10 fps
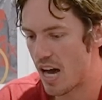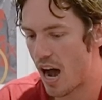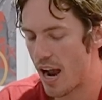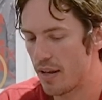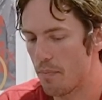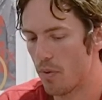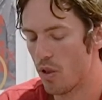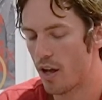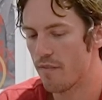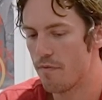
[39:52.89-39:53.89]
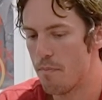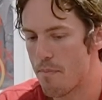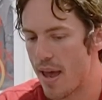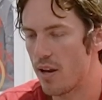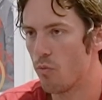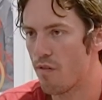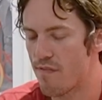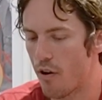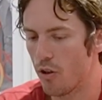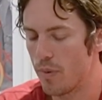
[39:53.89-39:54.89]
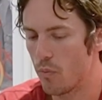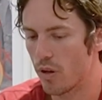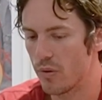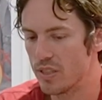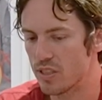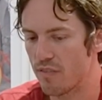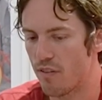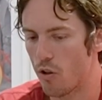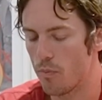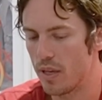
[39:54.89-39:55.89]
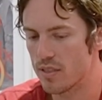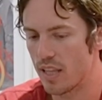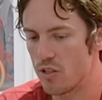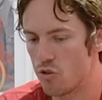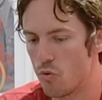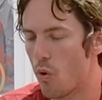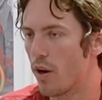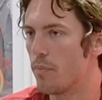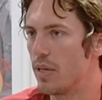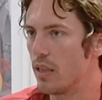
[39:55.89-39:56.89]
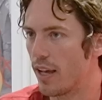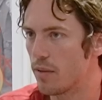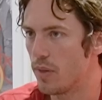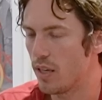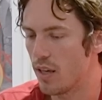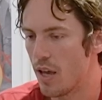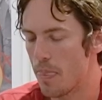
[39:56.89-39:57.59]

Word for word: I a lot of men will follow me, and one of the reasons they follow me is they do want to be like me.